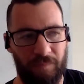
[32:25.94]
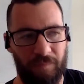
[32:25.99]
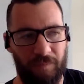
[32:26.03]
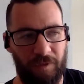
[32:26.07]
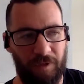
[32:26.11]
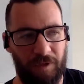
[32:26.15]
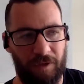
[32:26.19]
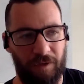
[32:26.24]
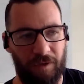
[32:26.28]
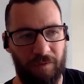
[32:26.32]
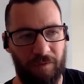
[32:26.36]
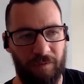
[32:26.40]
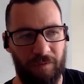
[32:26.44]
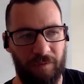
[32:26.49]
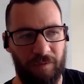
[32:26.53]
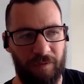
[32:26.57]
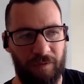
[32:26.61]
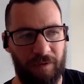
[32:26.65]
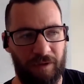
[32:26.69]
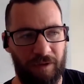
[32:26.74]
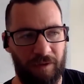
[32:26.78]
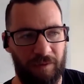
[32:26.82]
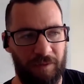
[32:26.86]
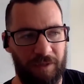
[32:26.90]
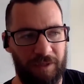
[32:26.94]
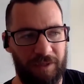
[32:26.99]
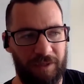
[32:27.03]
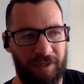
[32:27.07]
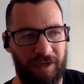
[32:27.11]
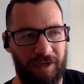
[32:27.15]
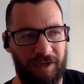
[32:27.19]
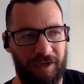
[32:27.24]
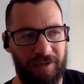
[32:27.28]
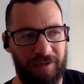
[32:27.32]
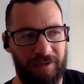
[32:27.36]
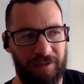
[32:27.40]
you know, I got my
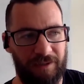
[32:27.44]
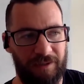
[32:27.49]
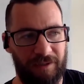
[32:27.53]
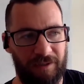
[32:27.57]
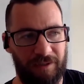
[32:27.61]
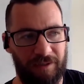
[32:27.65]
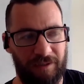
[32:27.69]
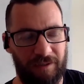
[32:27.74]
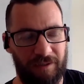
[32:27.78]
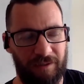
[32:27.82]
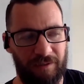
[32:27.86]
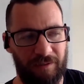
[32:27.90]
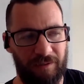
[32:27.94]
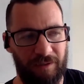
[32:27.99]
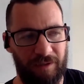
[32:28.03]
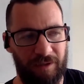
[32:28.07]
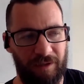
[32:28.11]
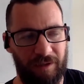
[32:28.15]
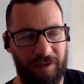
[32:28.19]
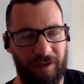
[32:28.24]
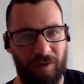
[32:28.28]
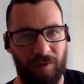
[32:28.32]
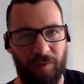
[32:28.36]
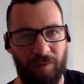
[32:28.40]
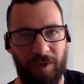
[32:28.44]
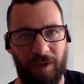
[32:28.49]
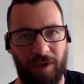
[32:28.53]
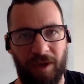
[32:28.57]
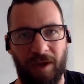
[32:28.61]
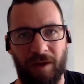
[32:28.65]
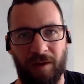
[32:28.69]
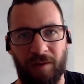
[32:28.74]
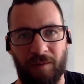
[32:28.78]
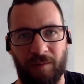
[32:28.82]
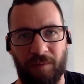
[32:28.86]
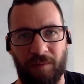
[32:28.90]
dad to, he helped me
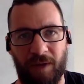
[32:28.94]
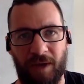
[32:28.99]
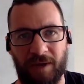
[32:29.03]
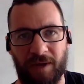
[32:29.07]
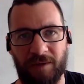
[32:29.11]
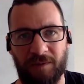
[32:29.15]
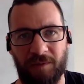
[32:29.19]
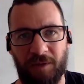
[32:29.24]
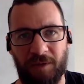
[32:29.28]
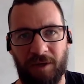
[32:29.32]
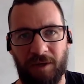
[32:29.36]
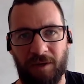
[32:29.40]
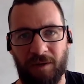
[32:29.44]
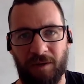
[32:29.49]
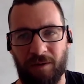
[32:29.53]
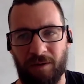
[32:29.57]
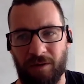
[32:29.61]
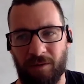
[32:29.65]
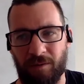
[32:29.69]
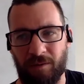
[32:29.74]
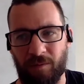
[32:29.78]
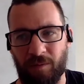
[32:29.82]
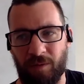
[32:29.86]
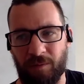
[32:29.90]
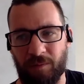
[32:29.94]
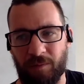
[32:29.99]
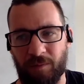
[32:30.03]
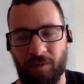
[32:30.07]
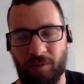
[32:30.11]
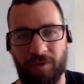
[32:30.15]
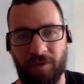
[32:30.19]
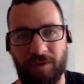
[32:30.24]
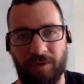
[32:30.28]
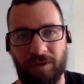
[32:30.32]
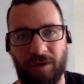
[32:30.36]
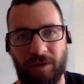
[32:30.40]
out and backed me, and, and we
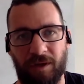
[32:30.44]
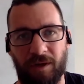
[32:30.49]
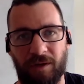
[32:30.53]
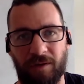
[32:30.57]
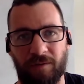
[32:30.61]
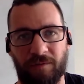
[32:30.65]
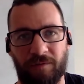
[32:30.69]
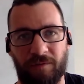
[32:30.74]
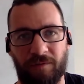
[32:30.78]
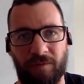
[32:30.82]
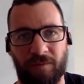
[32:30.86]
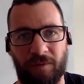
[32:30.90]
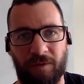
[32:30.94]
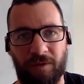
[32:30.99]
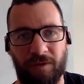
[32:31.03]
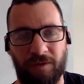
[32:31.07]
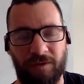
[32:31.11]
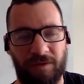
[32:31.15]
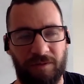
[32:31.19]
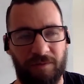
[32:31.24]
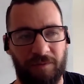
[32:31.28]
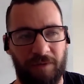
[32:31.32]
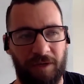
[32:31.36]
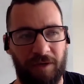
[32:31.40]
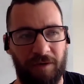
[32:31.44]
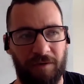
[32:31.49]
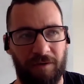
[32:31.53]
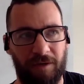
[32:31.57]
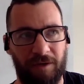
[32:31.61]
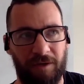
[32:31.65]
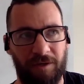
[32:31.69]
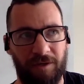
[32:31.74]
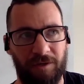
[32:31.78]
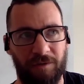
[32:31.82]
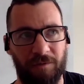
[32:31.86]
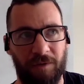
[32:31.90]
bought the title from Morrison Media at
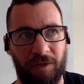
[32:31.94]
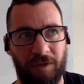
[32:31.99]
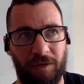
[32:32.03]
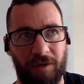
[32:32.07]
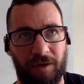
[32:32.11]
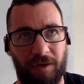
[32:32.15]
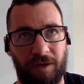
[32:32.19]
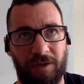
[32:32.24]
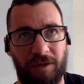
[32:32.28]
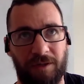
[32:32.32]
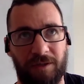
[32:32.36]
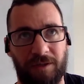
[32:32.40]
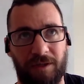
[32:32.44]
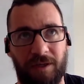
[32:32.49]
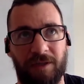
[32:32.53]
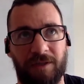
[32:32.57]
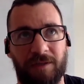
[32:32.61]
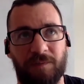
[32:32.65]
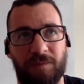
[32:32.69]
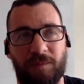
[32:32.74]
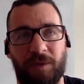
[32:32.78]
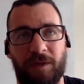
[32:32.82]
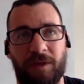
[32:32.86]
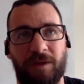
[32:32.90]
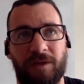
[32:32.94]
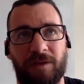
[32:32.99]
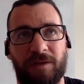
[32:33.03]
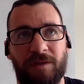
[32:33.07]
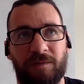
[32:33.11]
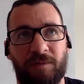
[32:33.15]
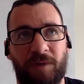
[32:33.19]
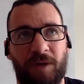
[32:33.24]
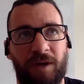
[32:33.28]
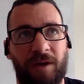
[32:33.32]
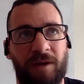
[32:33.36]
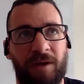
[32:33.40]
issue 196 because
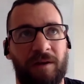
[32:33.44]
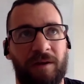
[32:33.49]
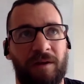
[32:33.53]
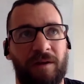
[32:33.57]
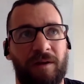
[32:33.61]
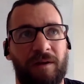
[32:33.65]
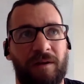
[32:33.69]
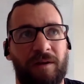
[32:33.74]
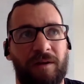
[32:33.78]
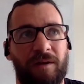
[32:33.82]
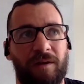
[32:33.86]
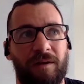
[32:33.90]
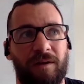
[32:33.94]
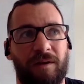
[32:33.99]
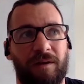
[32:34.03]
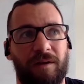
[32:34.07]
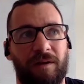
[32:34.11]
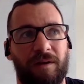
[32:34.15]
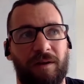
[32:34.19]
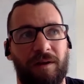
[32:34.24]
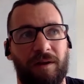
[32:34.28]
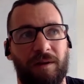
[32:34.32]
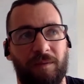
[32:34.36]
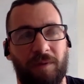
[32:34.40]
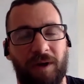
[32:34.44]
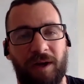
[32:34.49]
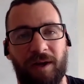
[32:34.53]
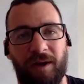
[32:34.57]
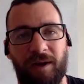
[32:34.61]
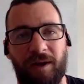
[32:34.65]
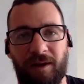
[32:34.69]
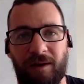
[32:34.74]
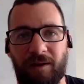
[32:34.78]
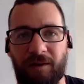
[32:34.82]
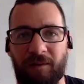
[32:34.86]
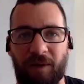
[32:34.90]
my in my
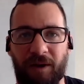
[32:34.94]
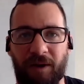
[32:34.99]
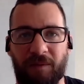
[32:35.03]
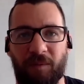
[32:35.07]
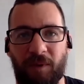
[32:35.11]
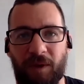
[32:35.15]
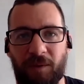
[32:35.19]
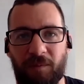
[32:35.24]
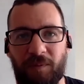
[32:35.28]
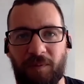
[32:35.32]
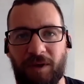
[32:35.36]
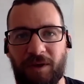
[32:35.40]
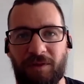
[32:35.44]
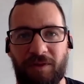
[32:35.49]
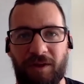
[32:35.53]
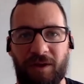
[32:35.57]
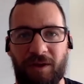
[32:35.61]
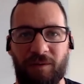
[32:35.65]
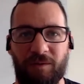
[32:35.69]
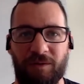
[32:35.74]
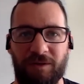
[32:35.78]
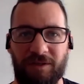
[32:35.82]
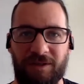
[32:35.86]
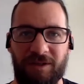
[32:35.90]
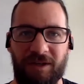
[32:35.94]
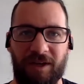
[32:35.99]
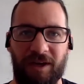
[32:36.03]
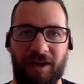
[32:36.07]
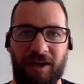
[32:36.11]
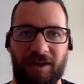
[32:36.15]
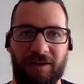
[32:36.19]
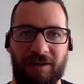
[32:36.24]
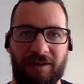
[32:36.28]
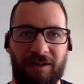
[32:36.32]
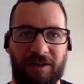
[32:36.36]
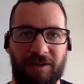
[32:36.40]
head, like my big thing was to get
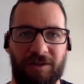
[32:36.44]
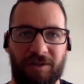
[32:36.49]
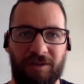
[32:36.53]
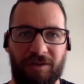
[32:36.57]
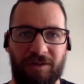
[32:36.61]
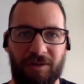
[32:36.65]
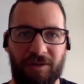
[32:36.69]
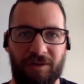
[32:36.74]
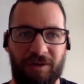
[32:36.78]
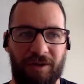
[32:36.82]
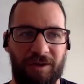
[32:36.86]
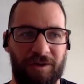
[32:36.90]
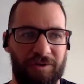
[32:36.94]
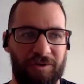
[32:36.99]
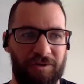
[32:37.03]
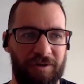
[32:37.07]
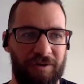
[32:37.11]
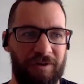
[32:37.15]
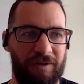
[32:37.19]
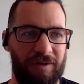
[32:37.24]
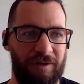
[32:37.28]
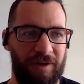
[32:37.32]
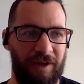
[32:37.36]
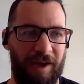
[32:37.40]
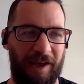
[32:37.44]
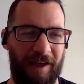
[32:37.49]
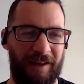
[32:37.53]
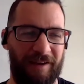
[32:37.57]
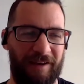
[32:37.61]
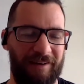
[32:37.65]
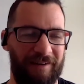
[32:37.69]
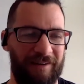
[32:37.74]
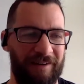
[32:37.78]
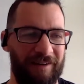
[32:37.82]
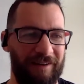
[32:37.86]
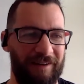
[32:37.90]
it to issue 200.
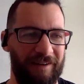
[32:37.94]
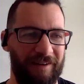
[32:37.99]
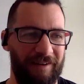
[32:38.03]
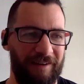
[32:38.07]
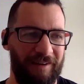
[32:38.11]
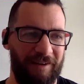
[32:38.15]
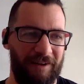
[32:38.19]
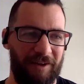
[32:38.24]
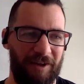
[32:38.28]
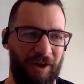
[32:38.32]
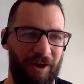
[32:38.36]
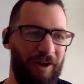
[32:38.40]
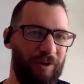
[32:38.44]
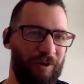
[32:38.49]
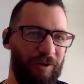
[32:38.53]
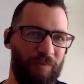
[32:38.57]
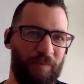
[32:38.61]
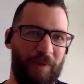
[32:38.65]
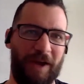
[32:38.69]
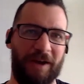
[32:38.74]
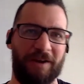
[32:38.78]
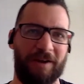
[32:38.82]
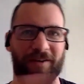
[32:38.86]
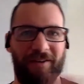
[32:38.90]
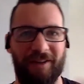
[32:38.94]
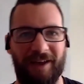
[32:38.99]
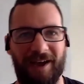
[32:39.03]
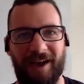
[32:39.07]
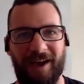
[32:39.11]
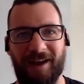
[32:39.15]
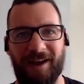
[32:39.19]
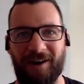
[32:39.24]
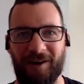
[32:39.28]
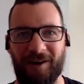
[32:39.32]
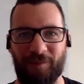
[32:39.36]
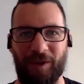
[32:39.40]
And yeah, I look back on
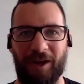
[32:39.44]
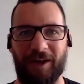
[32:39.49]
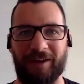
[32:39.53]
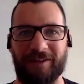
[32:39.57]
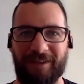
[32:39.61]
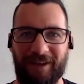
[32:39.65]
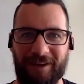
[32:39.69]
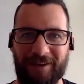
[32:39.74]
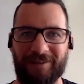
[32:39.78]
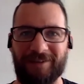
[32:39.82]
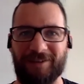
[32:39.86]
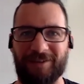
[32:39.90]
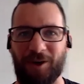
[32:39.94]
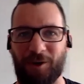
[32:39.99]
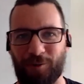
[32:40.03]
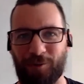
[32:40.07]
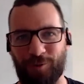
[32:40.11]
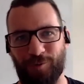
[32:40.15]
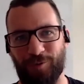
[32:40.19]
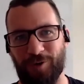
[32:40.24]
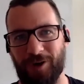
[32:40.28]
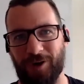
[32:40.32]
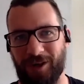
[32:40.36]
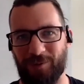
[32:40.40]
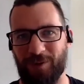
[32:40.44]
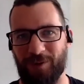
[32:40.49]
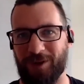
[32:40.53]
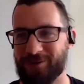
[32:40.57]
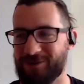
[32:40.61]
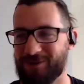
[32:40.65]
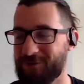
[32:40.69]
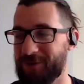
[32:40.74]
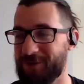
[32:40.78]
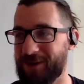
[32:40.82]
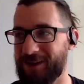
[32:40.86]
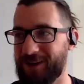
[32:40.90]
that and I'm like, they sold it really well
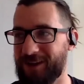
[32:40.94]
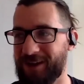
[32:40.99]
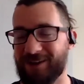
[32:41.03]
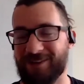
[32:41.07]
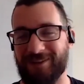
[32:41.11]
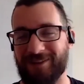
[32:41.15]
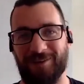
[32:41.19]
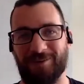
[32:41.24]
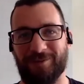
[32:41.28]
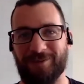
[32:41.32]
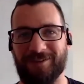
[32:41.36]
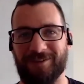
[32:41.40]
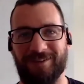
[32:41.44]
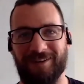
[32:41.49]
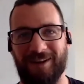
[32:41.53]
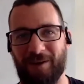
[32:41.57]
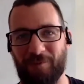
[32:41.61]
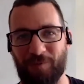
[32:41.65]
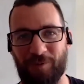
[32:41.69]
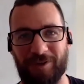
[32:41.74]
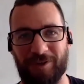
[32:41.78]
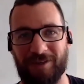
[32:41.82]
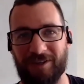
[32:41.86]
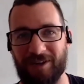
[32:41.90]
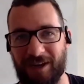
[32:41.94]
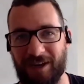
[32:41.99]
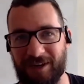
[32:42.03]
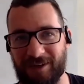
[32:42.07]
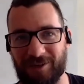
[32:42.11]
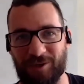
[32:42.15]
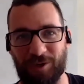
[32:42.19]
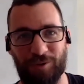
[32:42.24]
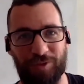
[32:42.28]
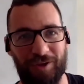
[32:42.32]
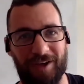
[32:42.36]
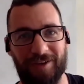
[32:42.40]
to me. Like there was, it was in
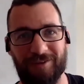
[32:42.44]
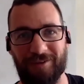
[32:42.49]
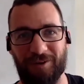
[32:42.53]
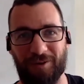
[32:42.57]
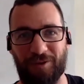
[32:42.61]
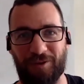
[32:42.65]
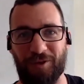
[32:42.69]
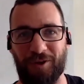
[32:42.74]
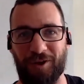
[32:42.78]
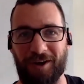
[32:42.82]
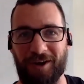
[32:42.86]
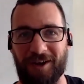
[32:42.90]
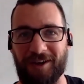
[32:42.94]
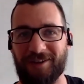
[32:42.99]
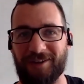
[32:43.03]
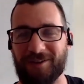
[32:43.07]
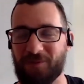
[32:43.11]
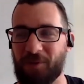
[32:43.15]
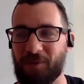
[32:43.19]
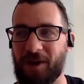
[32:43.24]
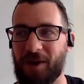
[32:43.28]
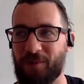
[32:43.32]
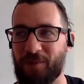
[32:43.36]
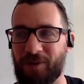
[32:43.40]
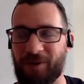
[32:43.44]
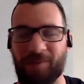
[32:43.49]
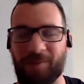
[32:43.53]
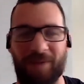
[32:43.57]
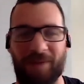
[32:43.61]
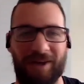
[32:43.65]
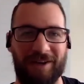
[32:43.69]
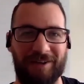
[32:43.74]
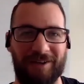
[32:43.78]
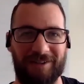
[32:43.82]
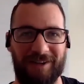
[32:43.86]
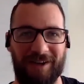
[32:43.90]
2013 to buy a print
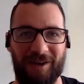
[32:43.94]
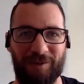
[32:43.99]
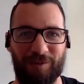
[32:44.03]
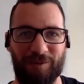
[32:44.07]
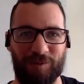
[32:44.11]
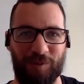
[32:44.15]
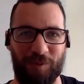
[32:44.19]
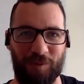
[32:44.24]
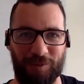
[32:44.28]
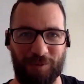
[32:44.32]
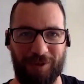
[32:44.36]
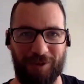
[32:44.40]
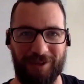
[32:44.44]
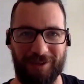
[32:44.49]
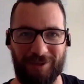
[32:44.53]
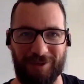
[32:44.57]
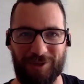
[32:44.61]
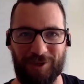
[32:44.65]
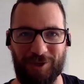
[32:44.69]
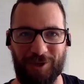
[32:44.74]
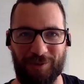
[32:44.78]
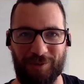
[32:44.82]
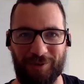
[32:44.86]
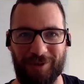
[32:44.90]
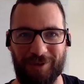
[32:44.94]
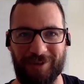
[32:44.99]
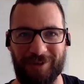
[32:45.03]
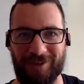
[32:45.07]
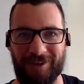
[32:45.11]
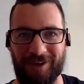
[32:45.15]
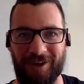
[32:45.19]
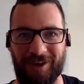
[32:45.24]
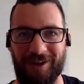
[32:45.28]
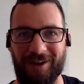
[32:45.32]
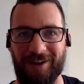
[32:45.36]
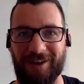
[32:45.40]
magazine was probably the stupidest
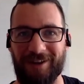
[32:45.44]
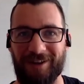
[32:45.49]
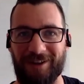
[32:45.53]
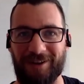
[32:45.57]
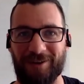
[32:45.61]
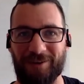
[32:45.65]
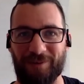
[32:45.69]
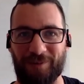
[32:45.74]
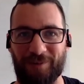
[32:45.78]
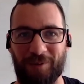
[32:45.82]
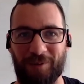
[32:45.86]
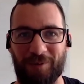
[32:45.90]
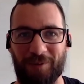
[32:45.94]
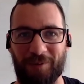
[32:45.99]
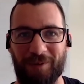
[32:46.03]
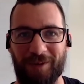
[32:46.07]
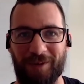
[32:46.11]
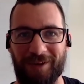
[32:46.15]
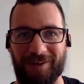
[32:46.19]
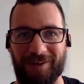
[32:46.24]
idea you could probably